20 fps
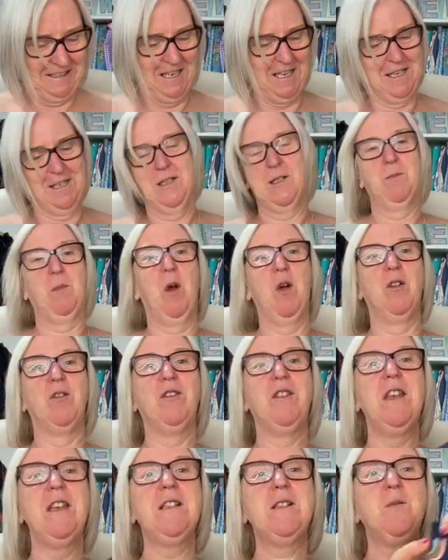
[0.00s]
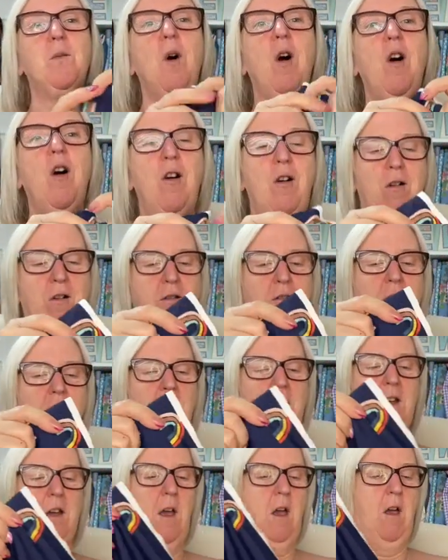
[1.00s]
I spotted this one.
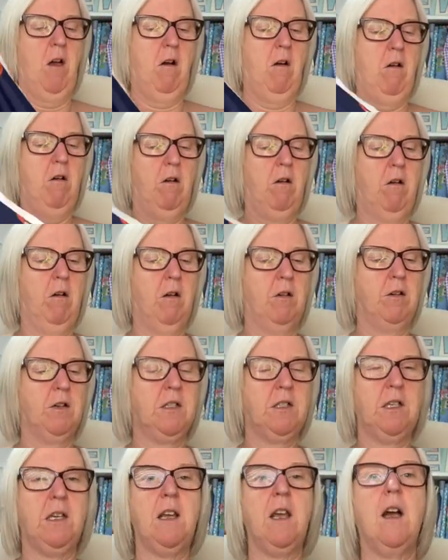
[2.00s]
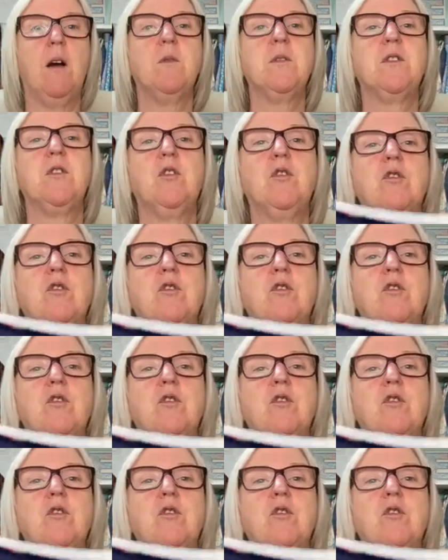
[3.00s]
Oh, honestly, I was so